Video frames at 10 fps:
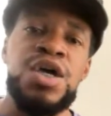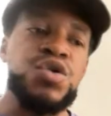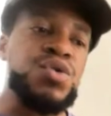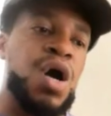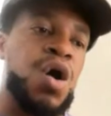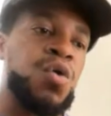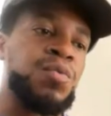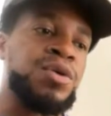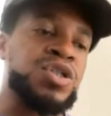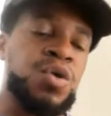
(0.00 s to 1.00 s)
you
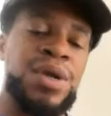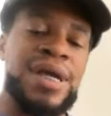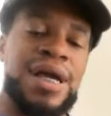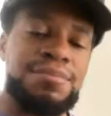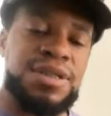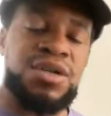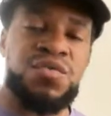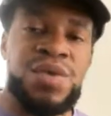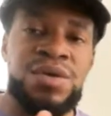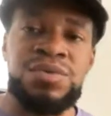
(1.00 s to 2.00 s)
know, so when it comes to the
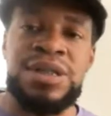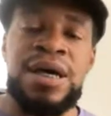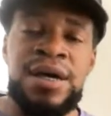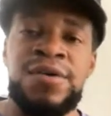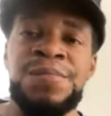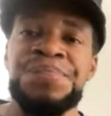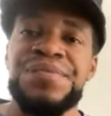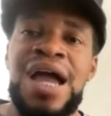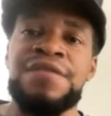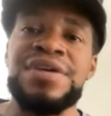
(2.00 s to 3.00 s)
real deal,
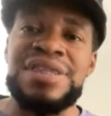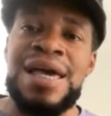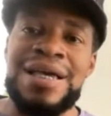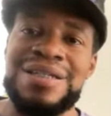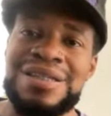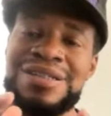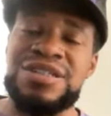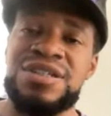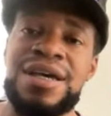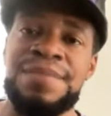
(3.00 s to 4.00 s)
everything is
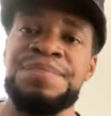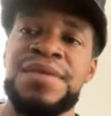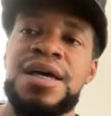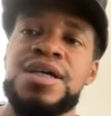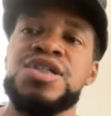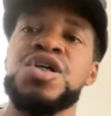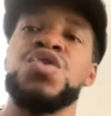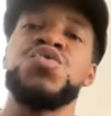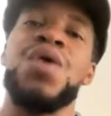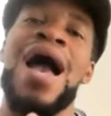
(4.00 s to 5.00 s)
legit. So
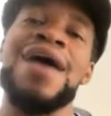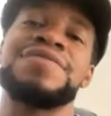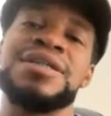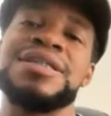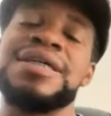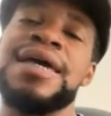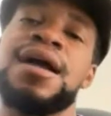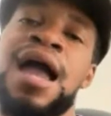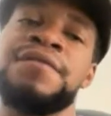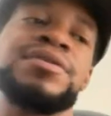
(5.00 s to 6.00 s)
you have to take
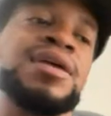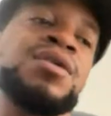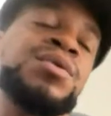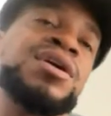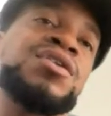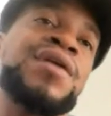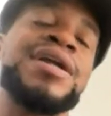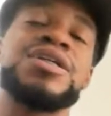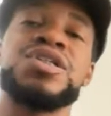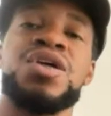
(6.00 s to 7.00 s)
everything with a grain
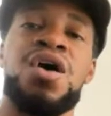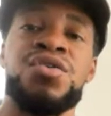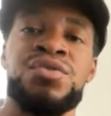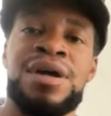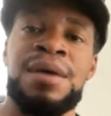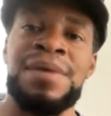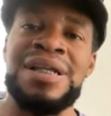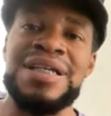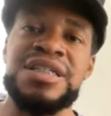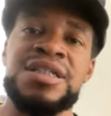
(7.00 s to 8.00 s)
of salt. You know what I mean?
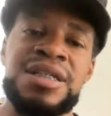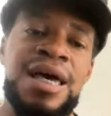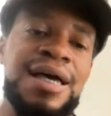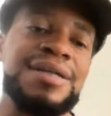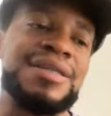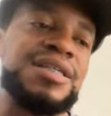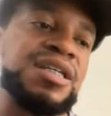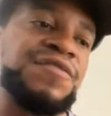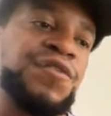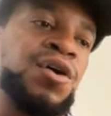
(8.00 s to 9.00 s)
This
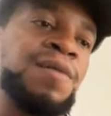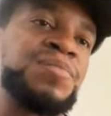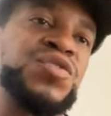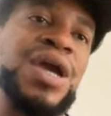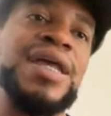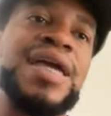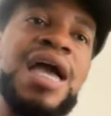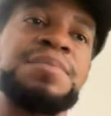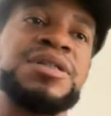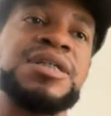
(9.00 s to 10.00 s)
is for training
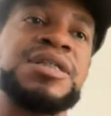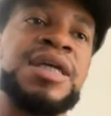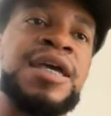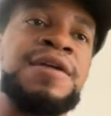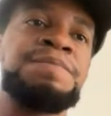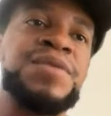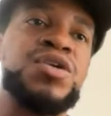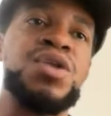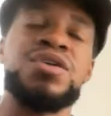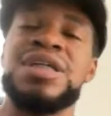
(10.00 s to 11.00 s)
campus to see,
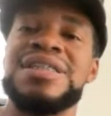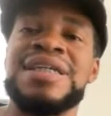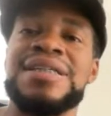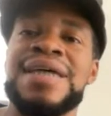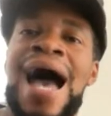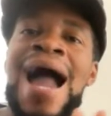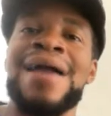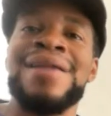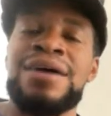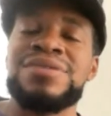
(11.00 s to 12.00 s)
you know, to
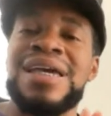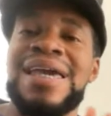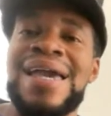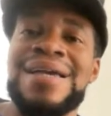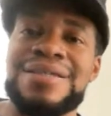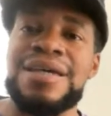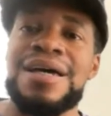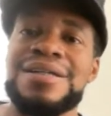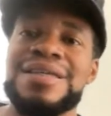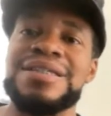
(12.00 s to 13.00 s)
iron out the kinks,
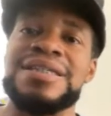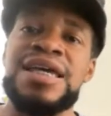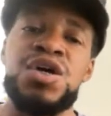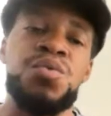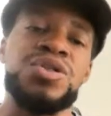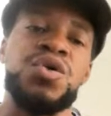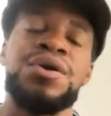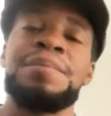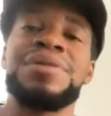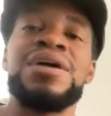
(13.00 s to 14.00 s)
to see who is going
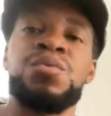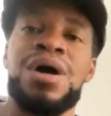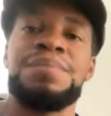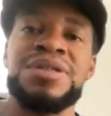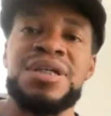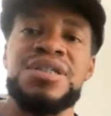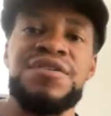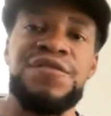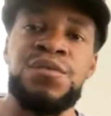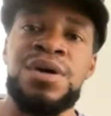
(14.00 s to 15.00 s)
to play what position
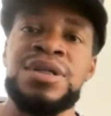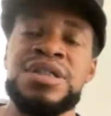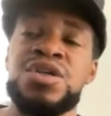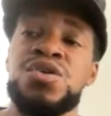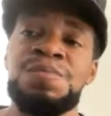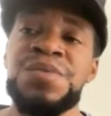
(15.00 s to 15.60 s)
for real, to see